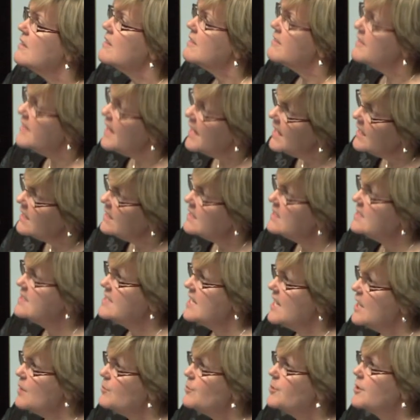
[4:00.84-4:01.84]
That is
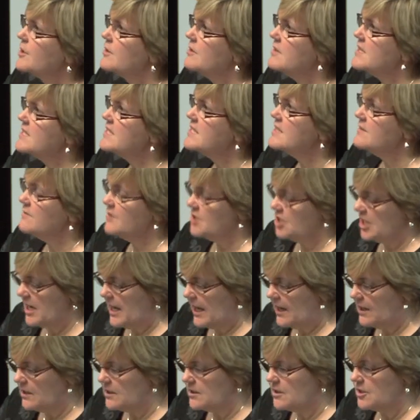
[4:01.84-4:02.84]
our progressive
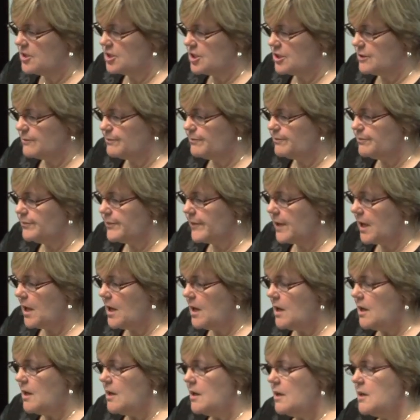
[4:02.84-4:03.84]
challenge.
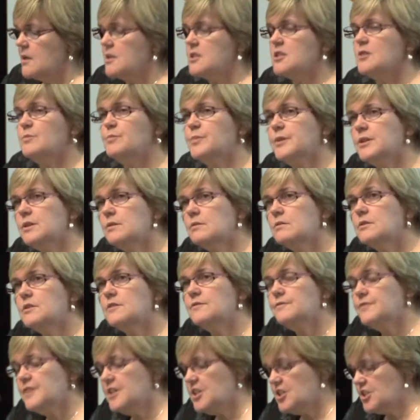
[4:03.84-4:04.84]
To build a
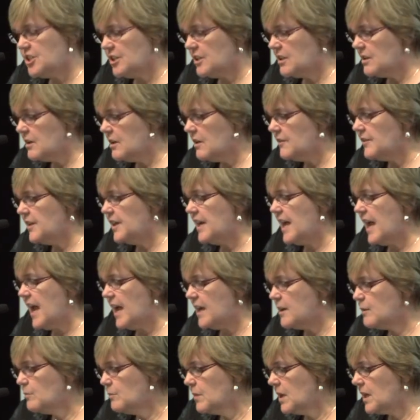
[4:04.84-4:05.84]
vision that
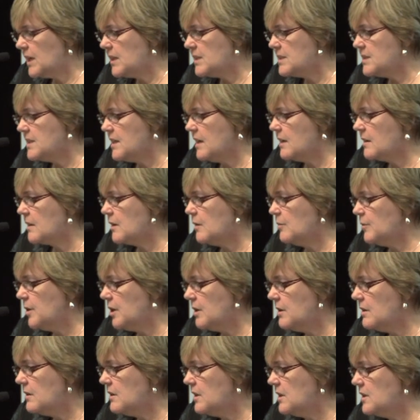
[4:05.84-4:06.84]
animates our
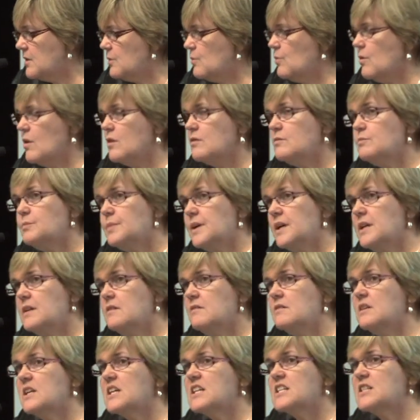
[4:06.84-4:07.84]
community to want
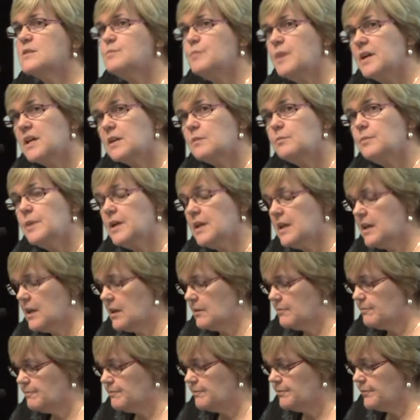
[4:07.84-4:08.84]
better and expect
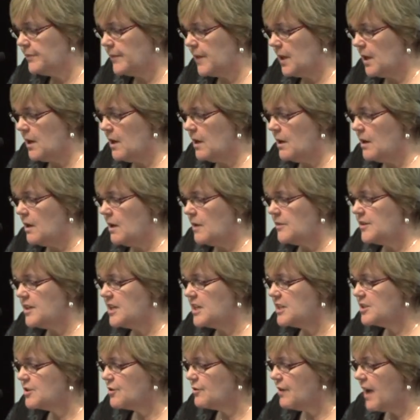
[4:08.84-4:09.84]
better, that
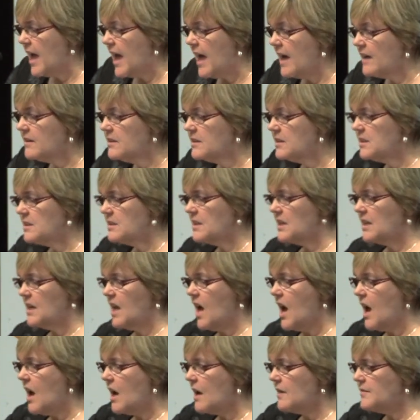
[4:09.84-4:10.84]
is grounded in the
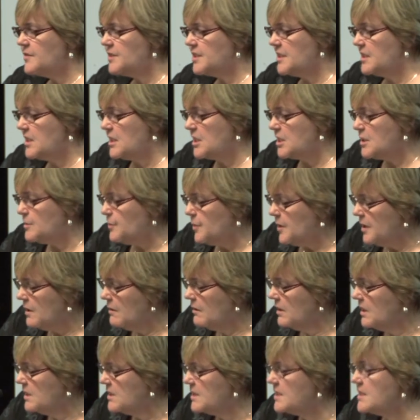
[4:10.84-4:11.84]
lives and
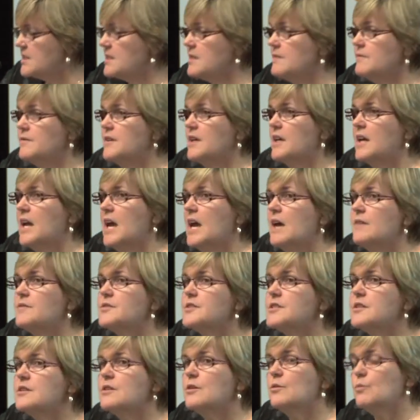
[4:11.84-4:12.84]
experiences of the
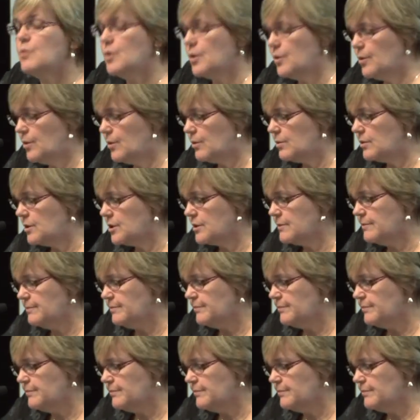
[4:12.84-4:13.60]
Caths of the world,